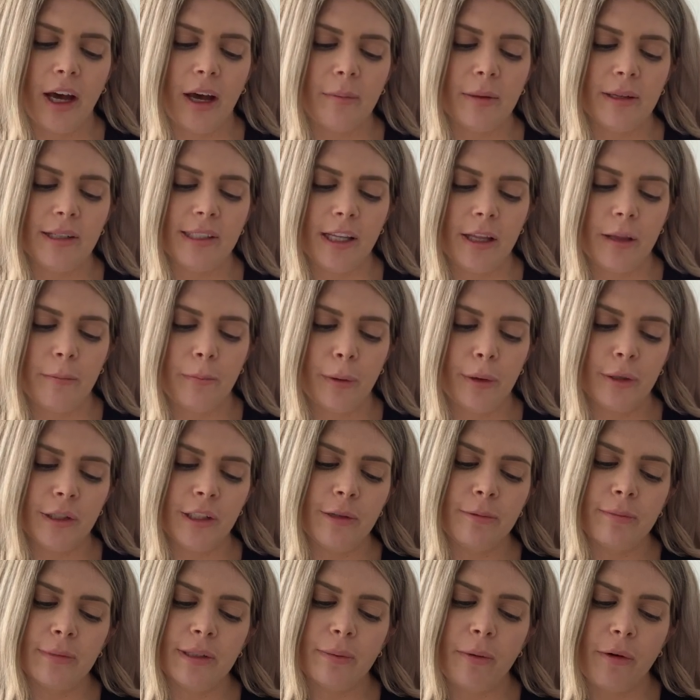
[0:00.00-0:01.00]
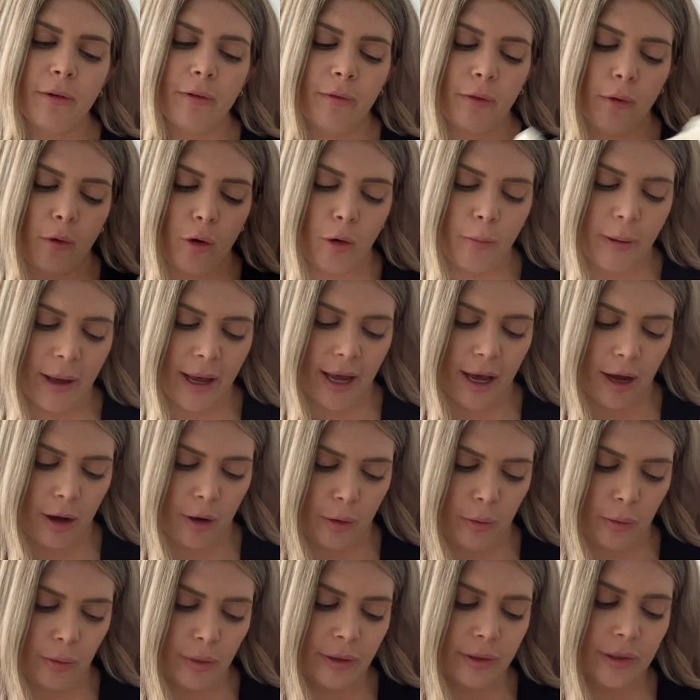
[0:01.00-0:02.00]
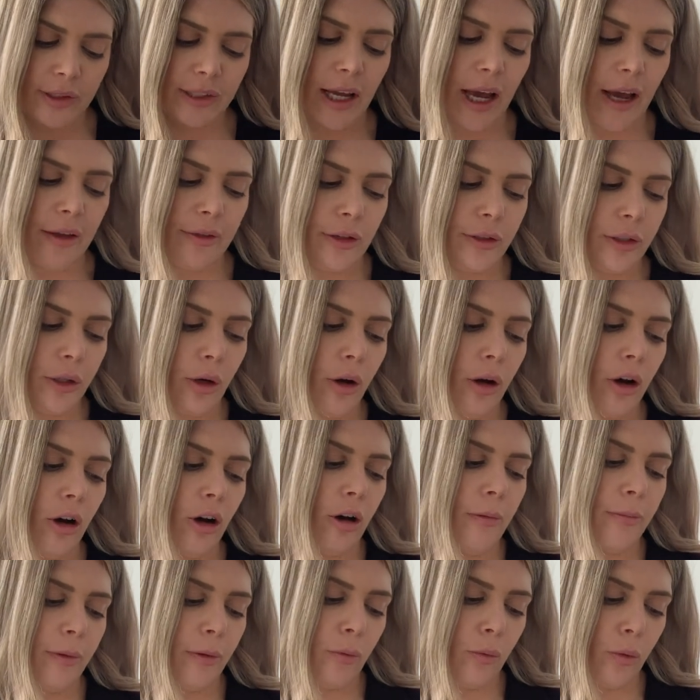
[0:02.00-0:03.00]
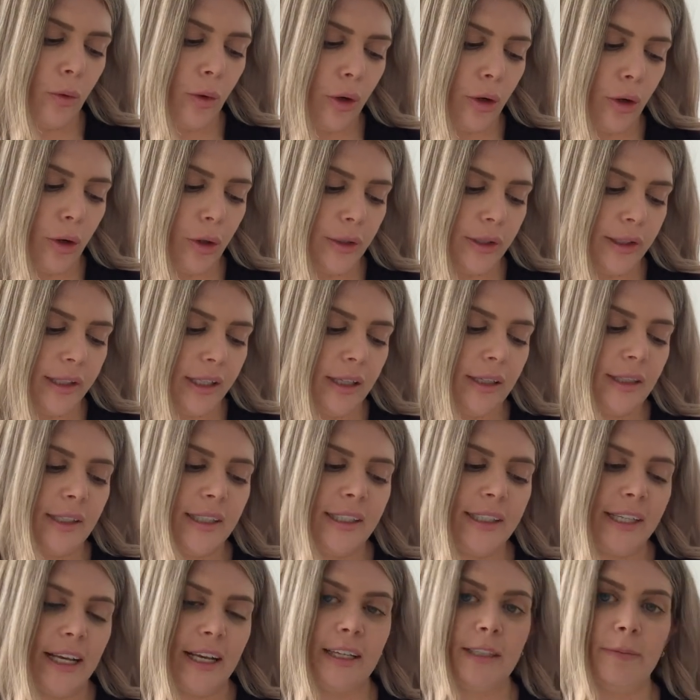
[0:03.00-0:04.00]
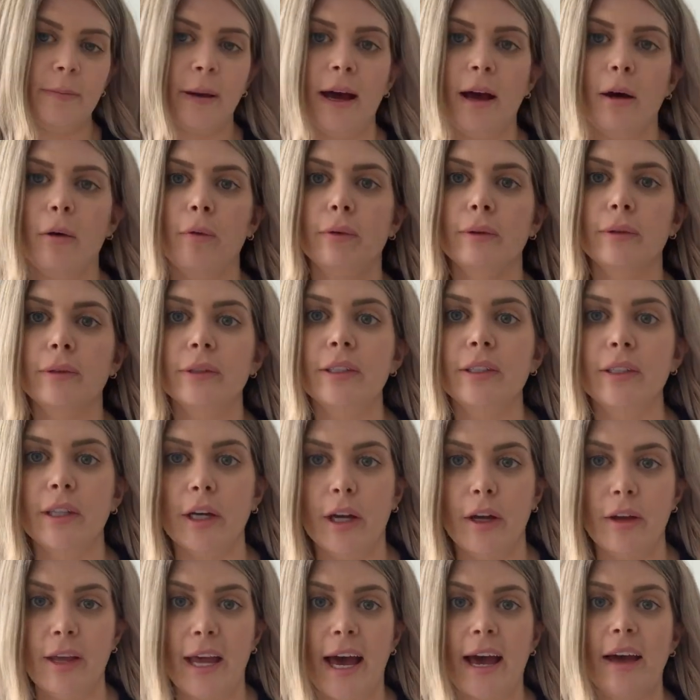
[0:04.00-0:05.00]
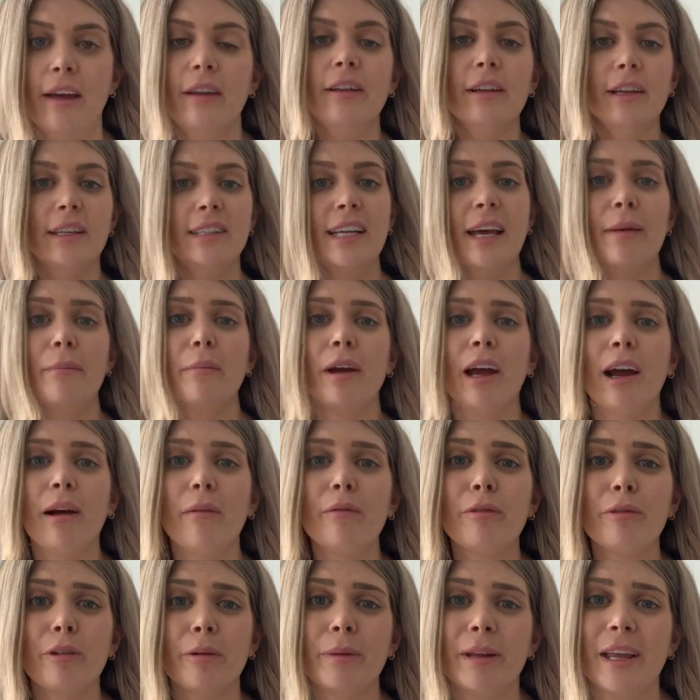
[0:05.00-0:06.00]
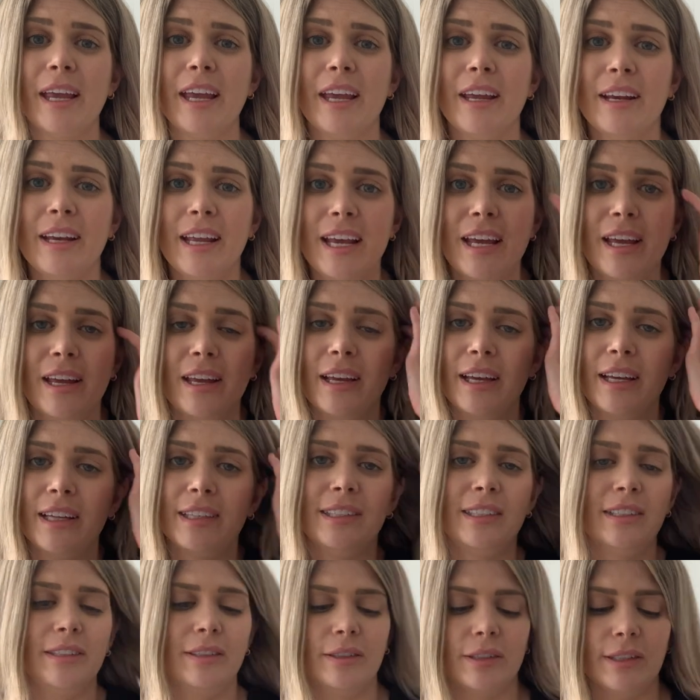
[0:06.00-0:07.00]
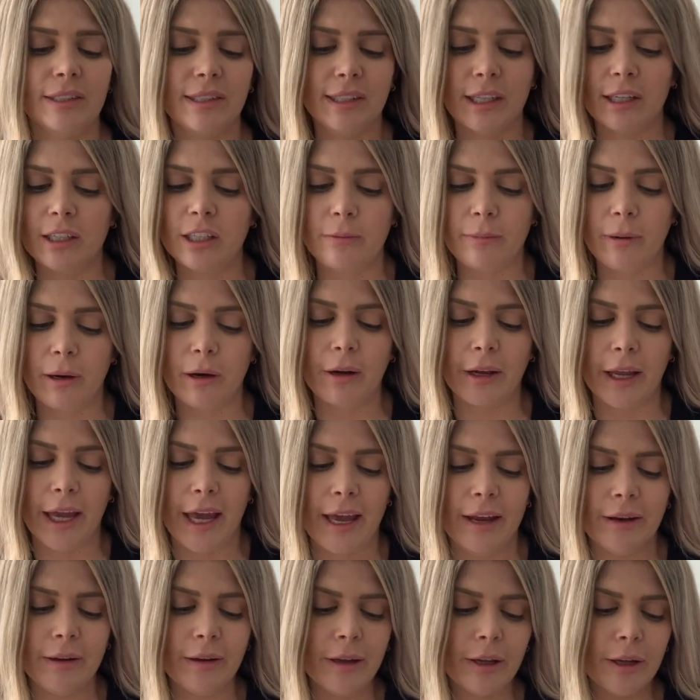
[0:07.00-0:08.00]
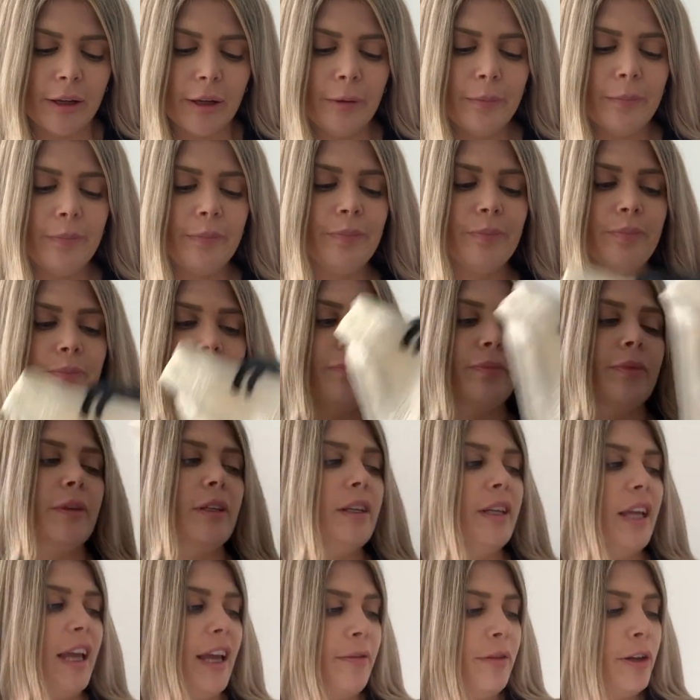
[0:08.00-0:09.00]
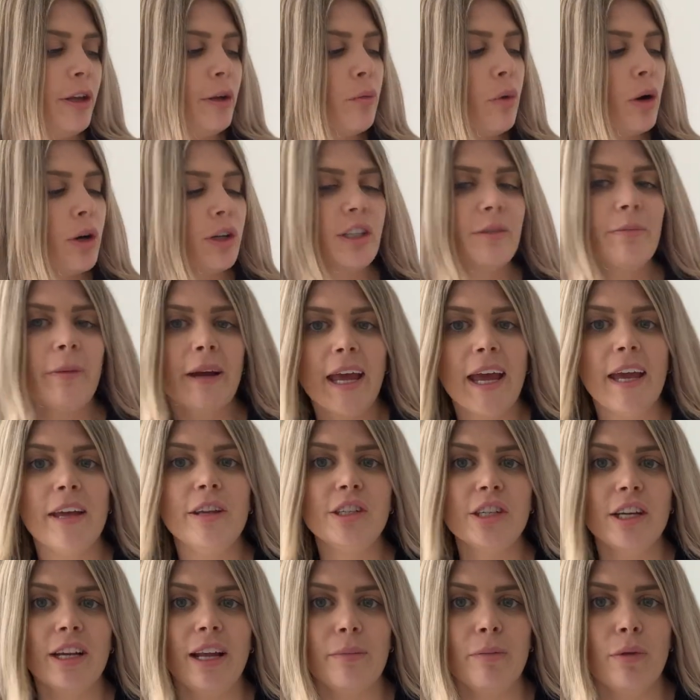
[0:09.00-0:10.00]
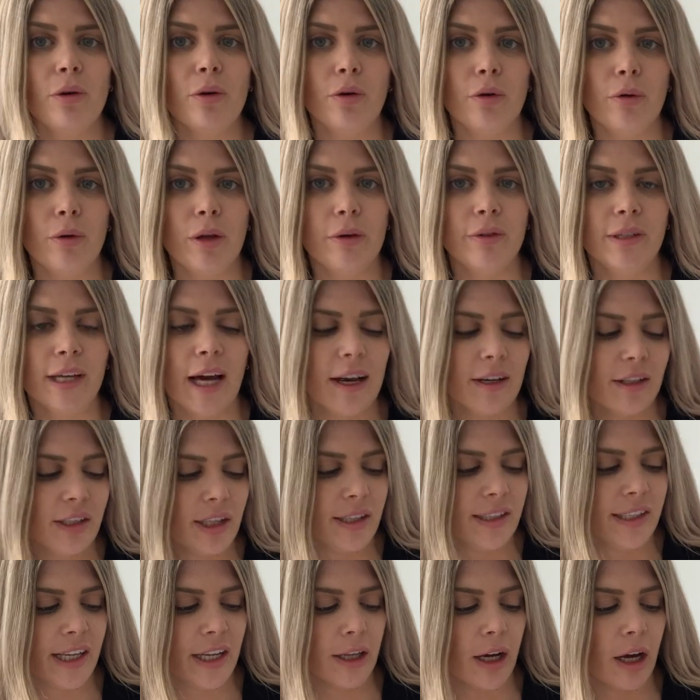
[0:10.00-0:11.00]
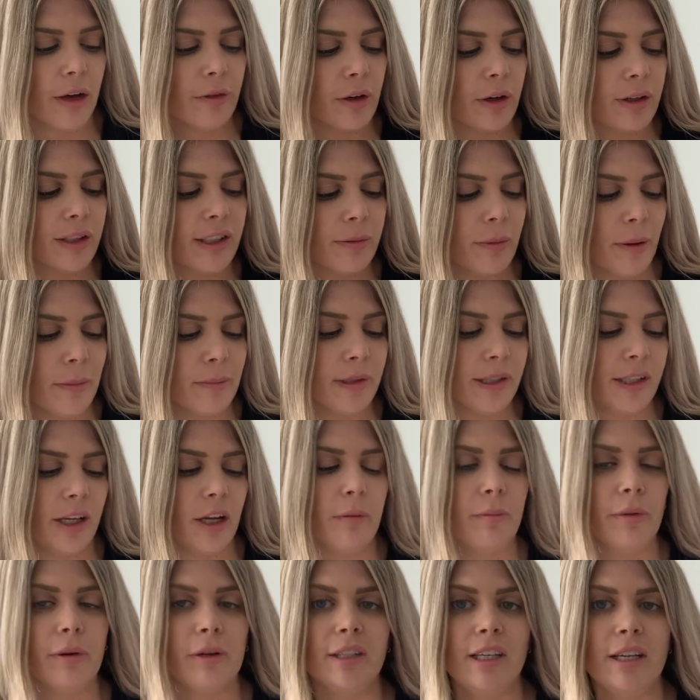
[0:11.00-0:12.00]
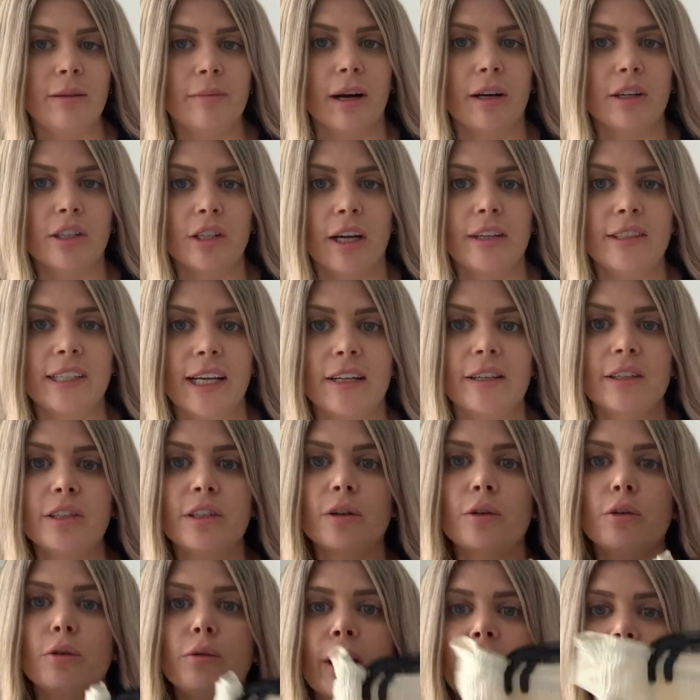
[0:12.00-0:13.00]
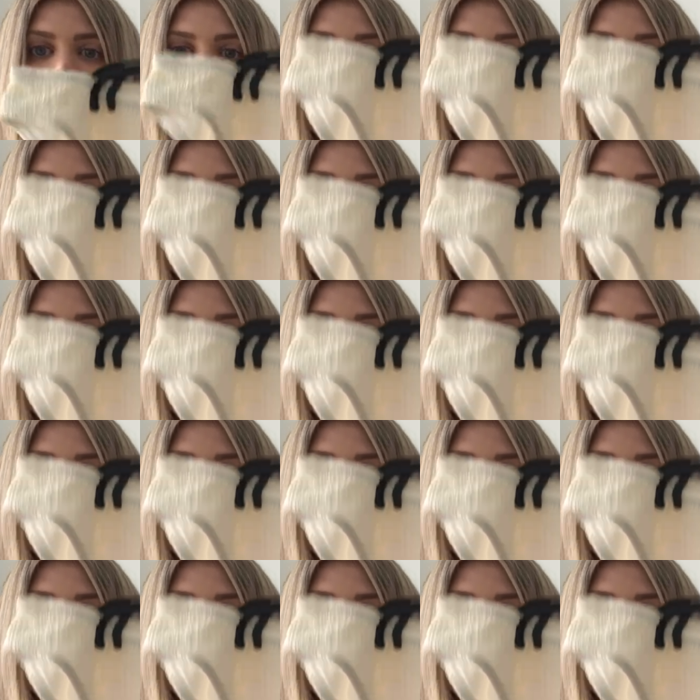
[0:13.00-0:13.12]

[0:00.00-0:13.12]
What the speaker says: So the bottoms were £4 and the top was £6. So yeah, £10 for a bikini, it's just such a bargain. If you watched my H&M haul, you'd actually see that I've got a swimsuit pretty much identical in